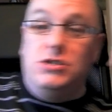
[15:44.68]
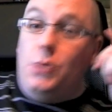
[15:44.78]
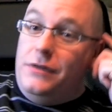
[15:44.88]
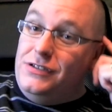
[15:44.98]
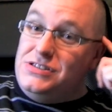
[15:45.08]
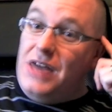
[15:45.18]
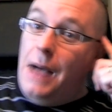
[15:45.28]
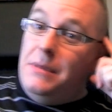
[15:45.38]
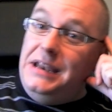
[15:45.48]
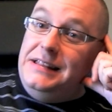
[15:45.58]
the wife has
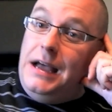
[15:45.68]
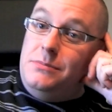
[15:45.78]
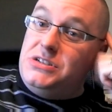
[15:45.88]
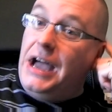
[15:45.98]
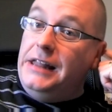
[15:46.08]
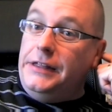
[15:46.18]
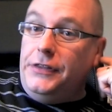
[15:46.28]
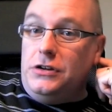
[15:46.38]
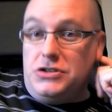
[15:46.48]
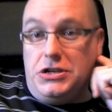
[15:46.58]
that many damn
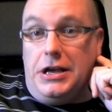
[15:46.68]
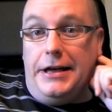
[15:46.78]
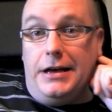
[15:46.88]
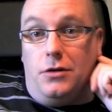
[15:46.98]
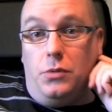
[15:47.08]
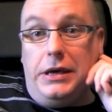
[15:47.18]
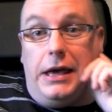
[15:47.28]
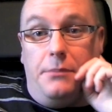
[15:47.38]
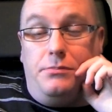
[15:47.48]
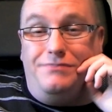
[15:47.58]
Skylanders, we can
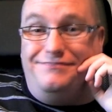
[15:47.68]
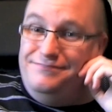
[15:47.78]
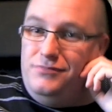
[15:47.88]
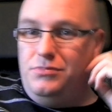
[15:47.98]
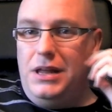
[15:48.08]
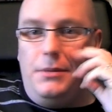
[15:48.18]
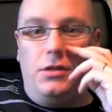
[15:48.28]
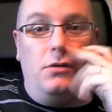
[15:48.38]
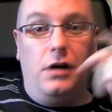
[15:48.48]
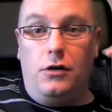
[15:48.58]
play about,
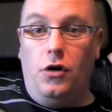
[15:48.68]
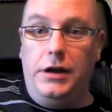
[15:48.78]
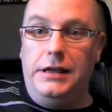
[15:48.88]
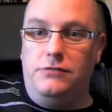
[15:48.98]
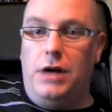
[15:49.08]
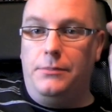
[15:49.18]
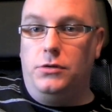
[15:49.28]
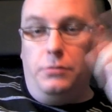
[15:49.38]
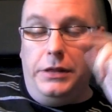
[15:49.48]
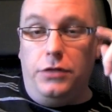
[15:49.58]
according to Raptor, to
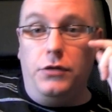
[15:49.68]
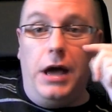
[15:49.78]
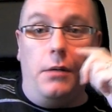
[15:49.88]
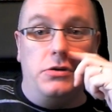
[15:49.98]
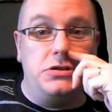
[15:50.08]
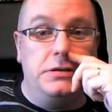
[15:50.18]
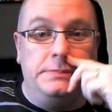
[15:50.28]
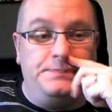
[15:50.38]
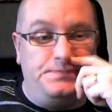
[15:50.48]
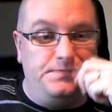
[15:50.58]
play 3 hours.
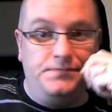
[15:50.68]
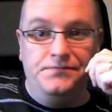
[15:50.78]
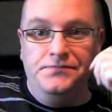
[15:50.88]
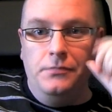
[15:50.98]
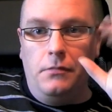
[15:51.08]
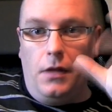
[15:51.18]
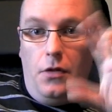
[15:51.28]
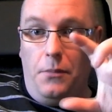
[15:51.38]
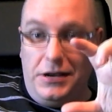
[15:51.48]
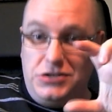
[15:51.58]

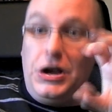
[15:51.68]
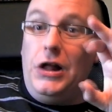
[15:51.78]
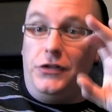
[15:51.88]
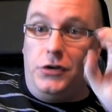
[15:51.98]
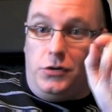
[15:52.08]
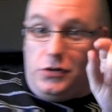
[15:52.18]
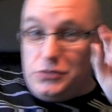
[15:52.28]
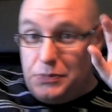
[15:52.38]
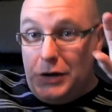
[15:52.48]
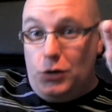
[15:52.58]
The big Skylander, it's
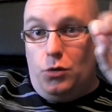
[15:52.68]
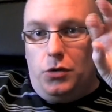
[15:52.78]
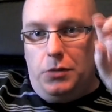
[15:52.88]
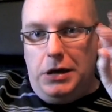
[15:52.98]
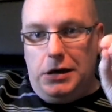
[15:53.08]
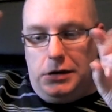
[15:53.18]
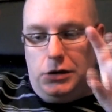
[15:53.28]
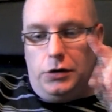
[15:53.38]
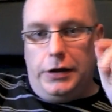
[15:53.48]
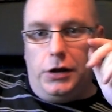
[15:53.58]
pretty cool with the wee,
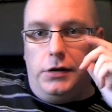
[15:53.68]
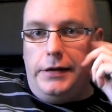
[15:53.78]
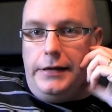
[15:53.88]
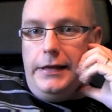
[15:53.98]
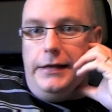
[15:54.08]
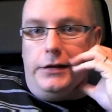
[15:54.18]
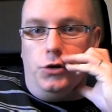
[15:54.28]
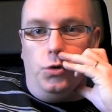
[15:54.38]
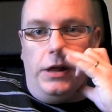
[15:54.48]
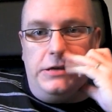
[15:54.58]
like
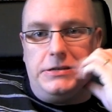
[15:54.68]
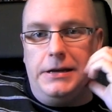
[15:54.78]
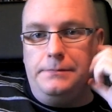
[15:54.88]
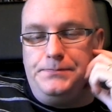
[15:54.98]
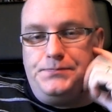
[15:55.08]
glow lights in it.